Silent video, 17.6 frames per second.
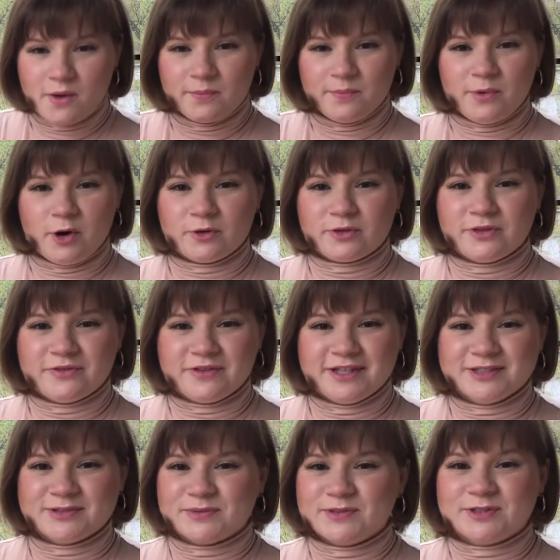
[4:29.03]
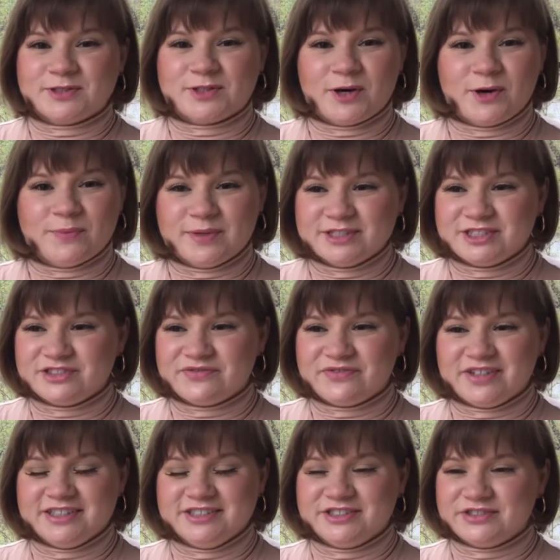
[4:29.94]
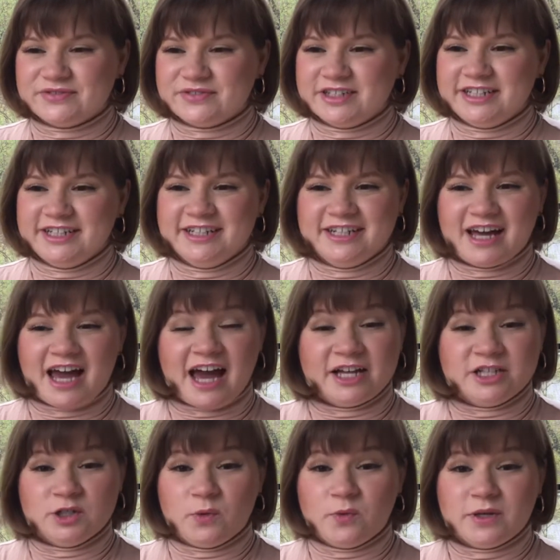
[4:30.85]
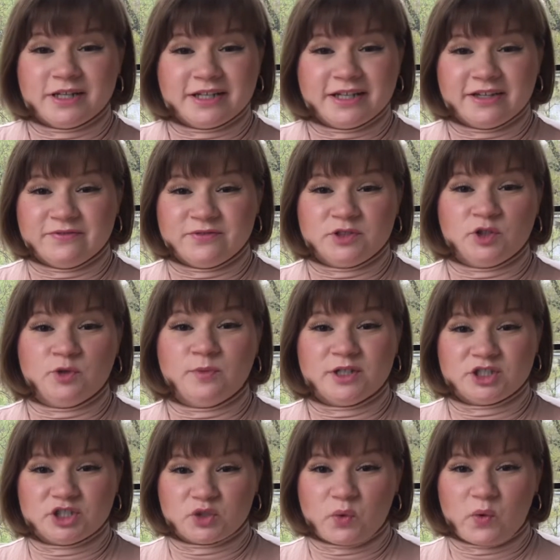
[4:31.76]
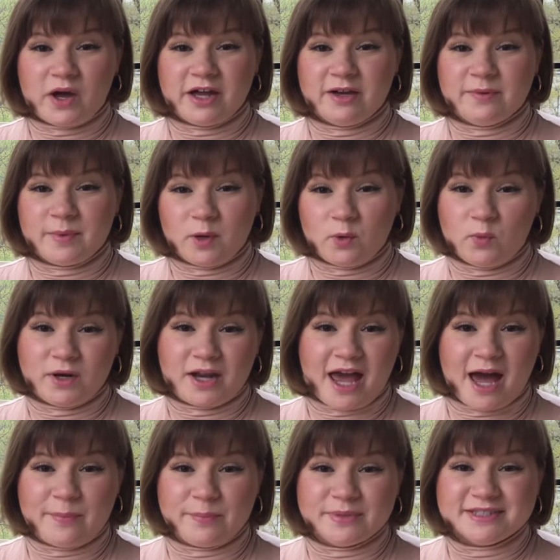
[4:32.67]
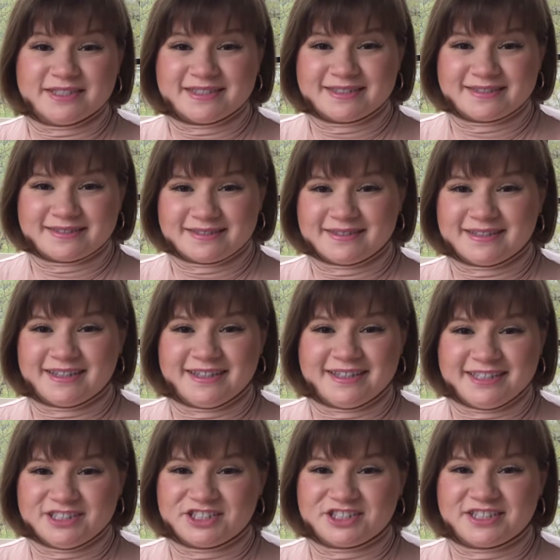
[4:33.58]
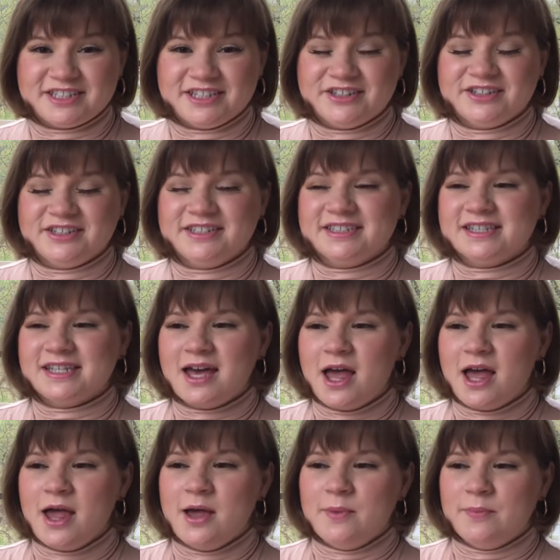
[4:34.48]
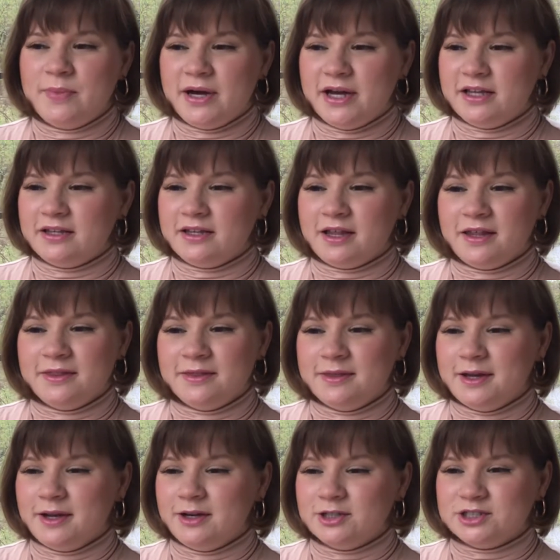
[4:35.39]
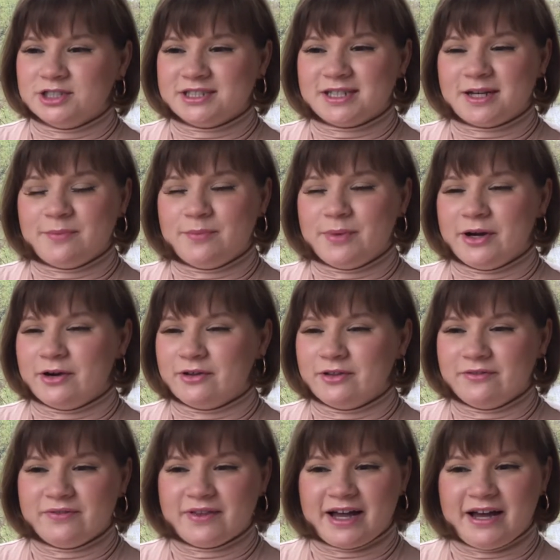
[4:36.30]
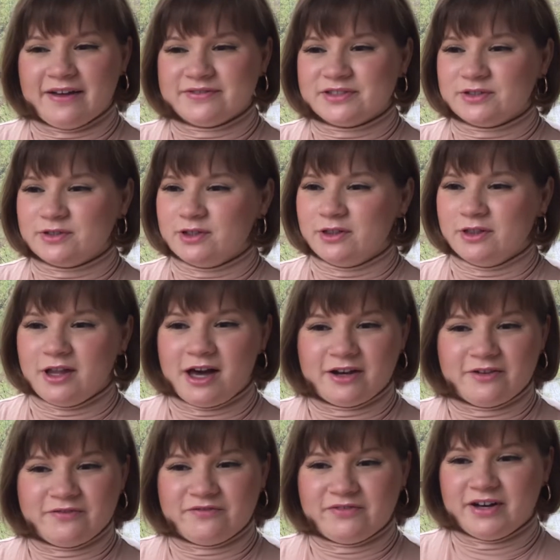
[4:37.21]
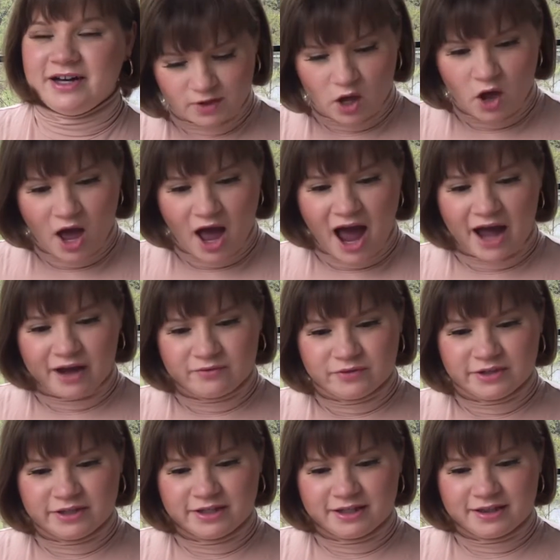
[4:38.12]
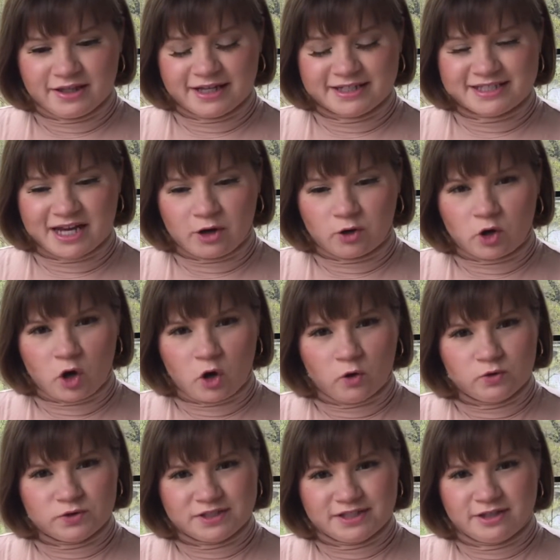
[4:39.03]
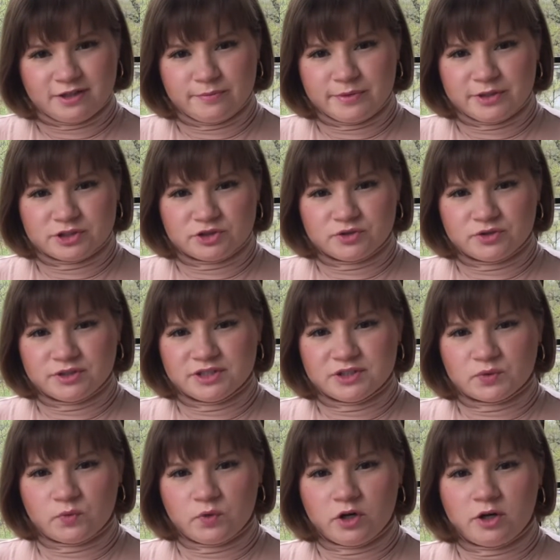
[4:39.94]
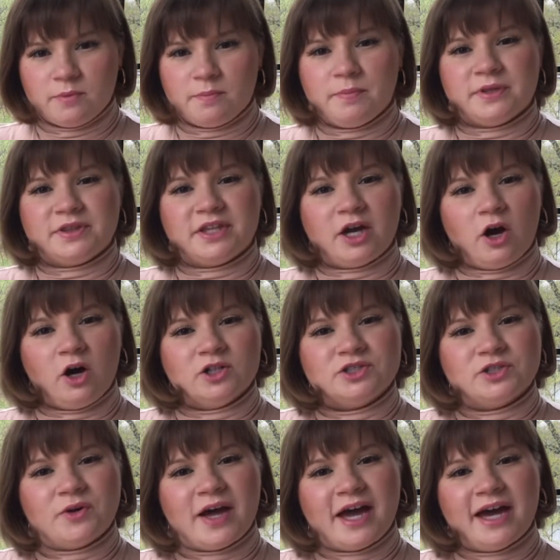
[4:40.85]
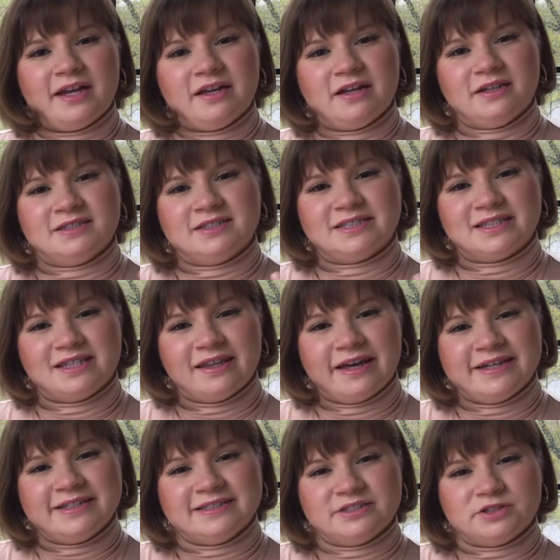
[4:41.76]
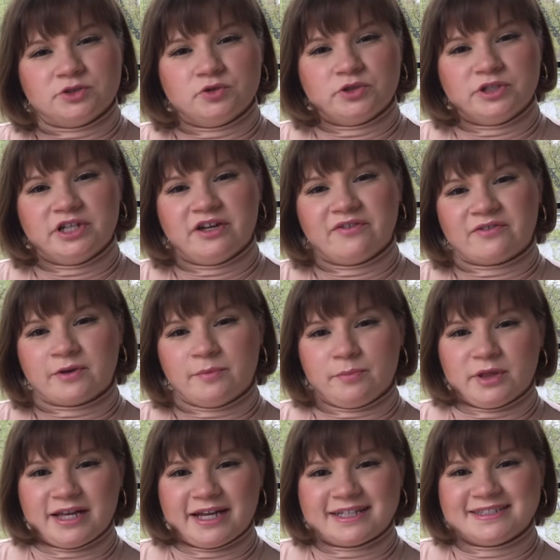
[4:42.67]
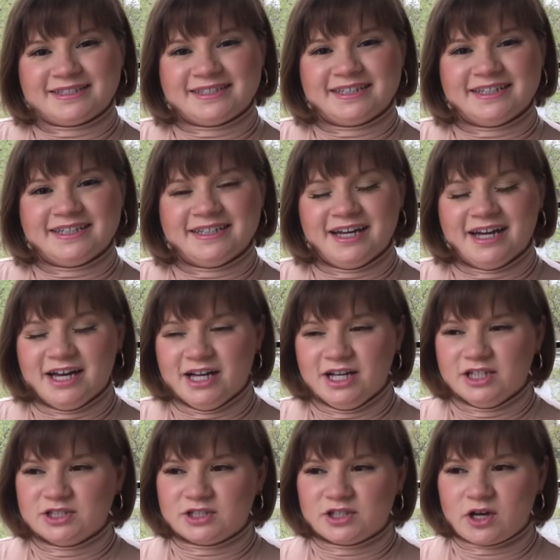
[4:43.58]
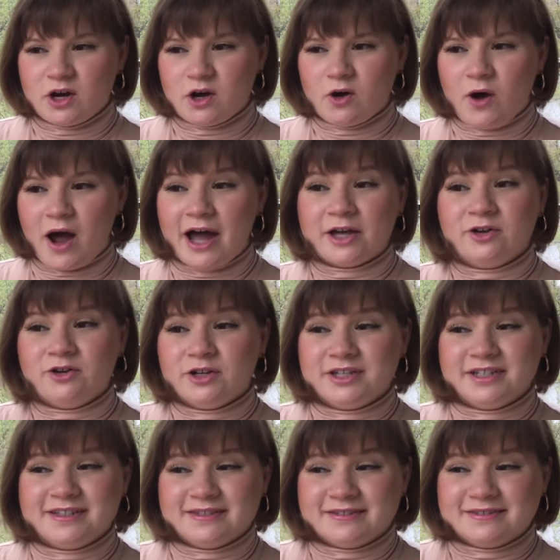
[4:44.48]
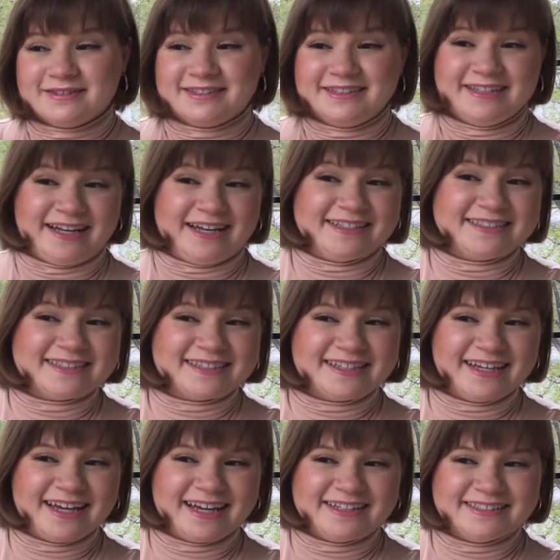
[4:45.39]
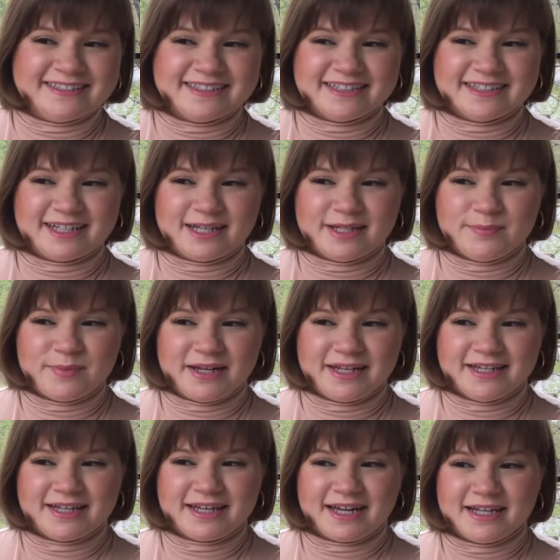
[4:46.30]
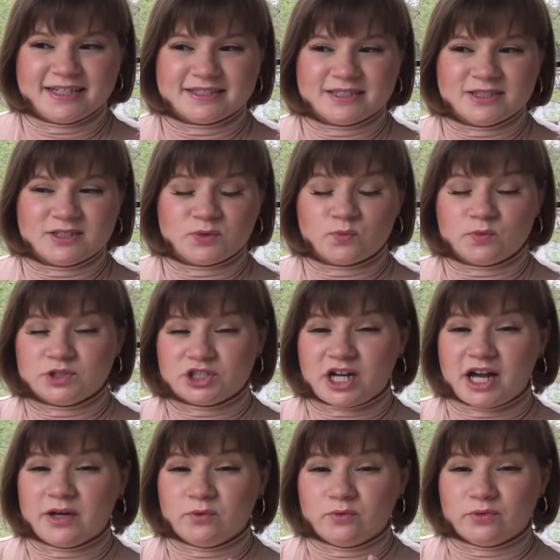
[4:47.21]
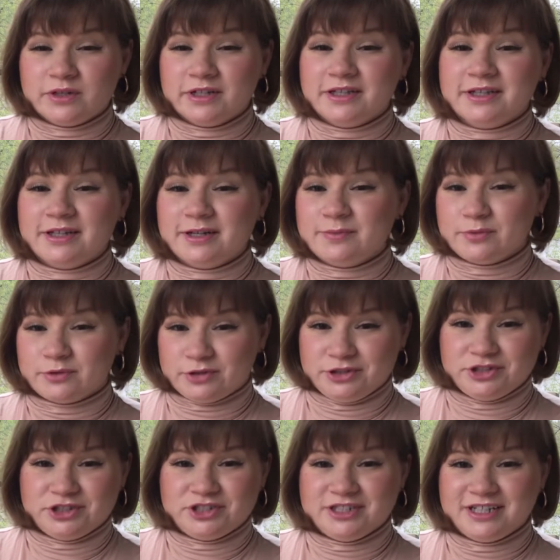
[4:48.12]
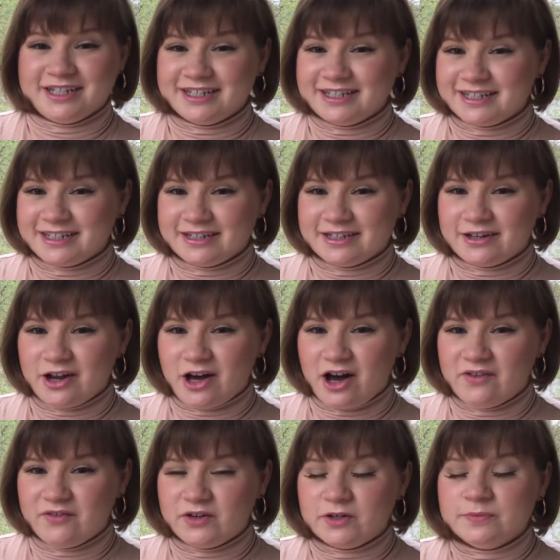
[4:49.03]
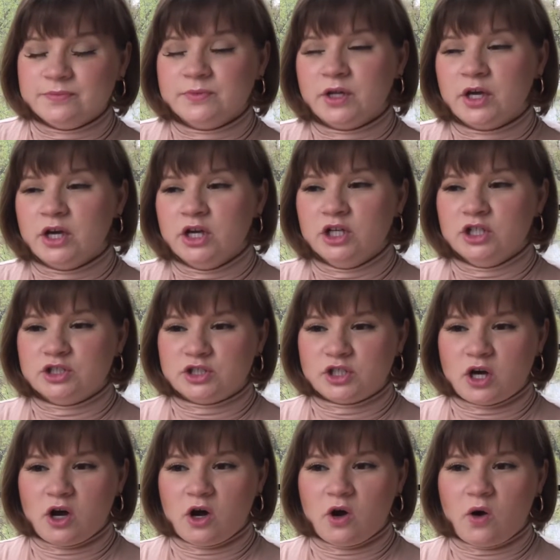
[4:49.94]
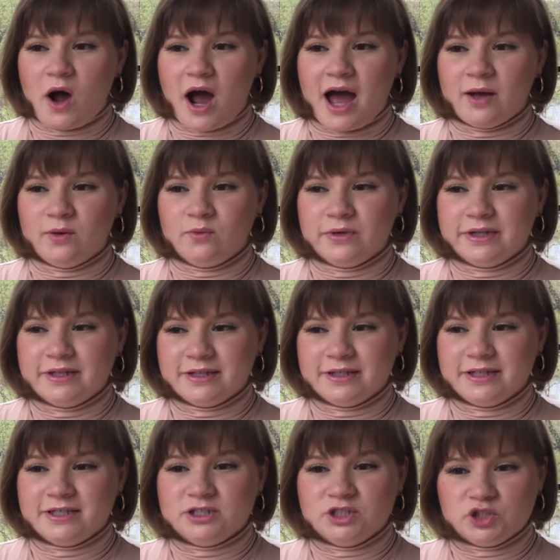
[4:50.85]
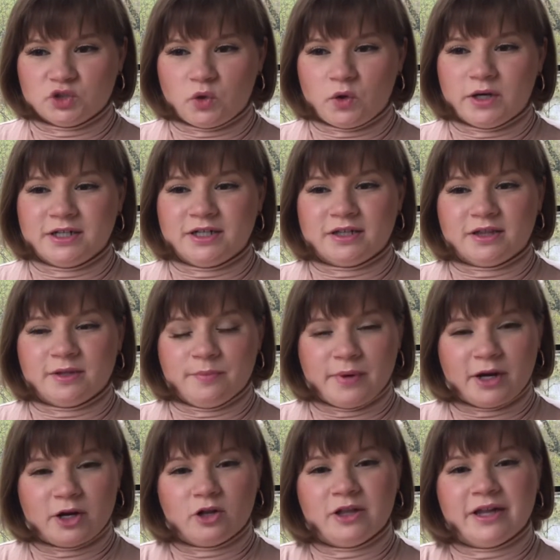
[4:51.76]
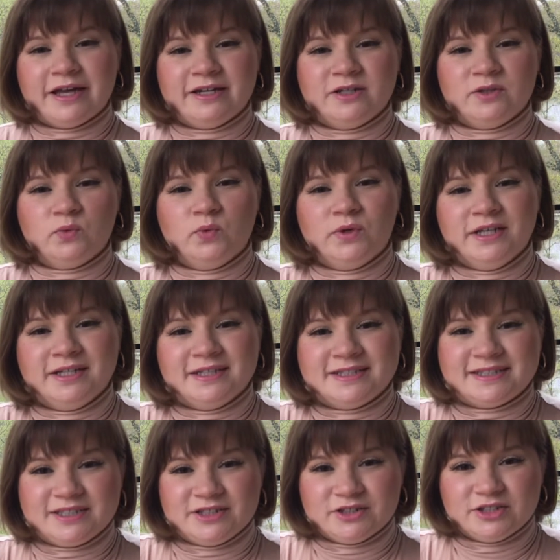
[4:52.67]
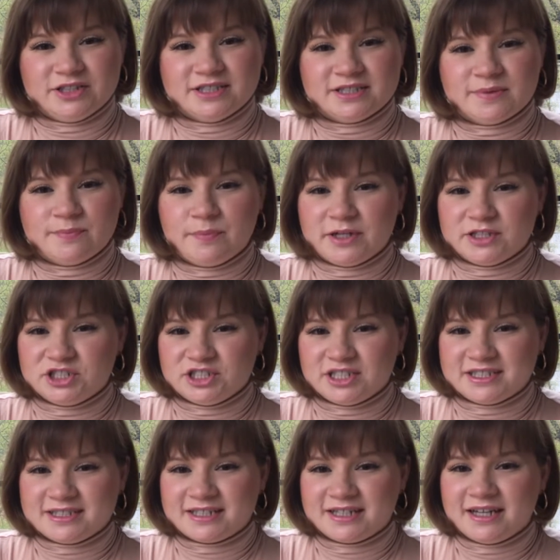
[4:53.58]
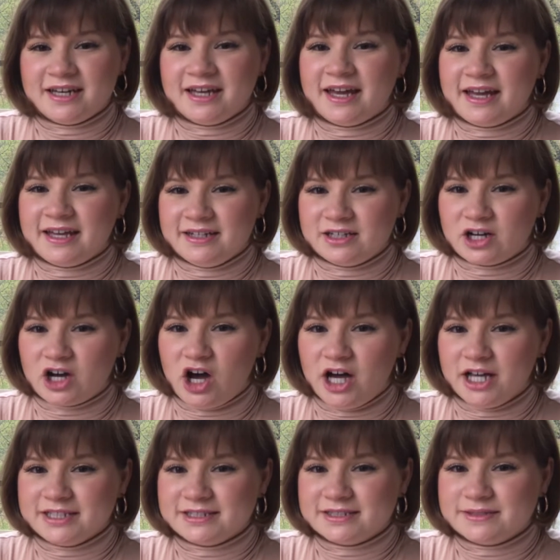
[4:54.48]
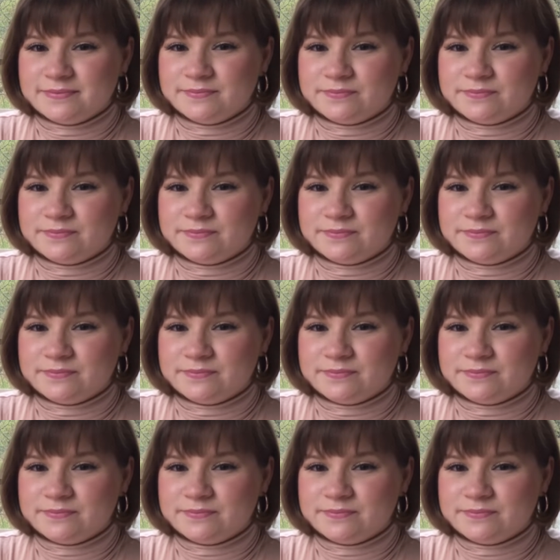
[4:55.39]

Both of these were so much fun to read. I don't want to give too much away about what happens in each series, but they're just a barrel of laughs. They're a lot of fun. I really liked how cozy the mysteries were, but they also had a slight degree of complexity. So I couldn't guess the ending in many cases, which I really appreciate in a novel. So I really enjoyed the Beryl and Edwina series by Jessica Ellicott.